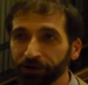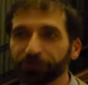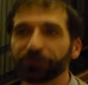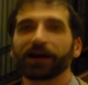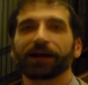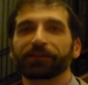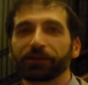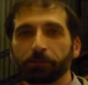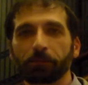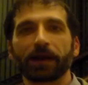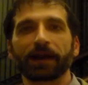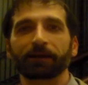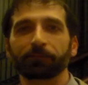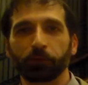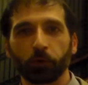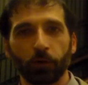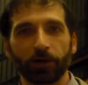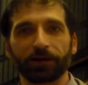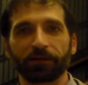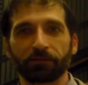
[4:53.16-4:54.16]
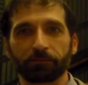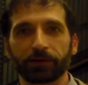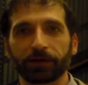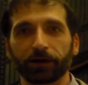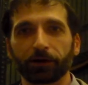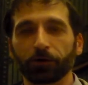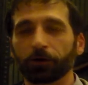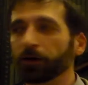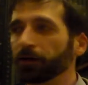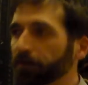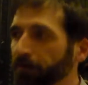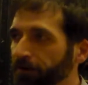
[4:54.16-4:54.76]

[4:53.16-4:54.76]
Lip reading: But it's not the main point of the bill.